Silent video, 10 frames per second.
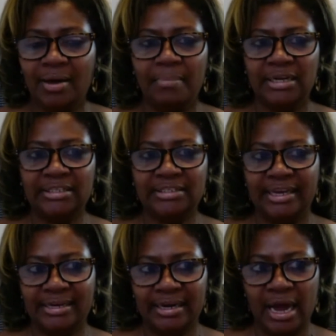but
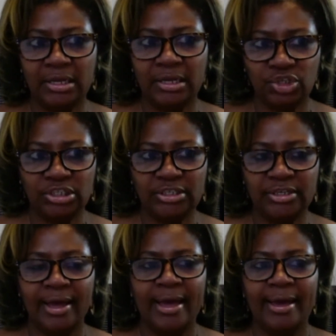
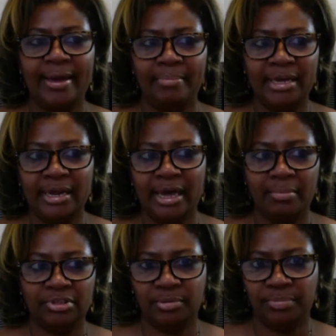technology and being
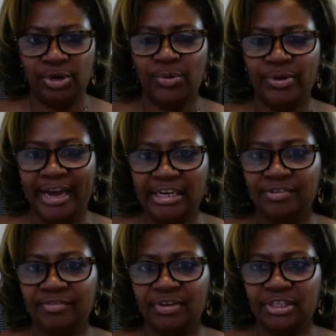able to be
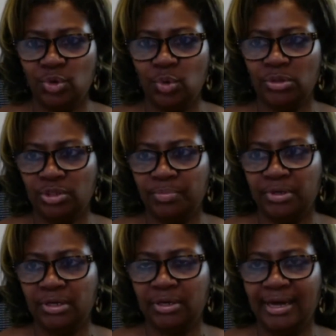creative is going to be,